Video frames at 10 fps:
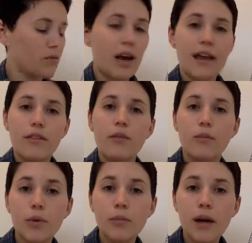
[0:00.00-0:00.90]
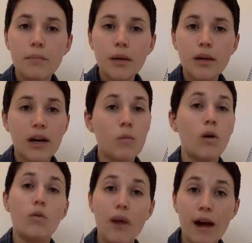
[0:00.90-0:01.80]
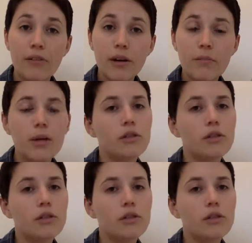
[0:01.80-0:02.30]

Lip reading: write the room number and what round number,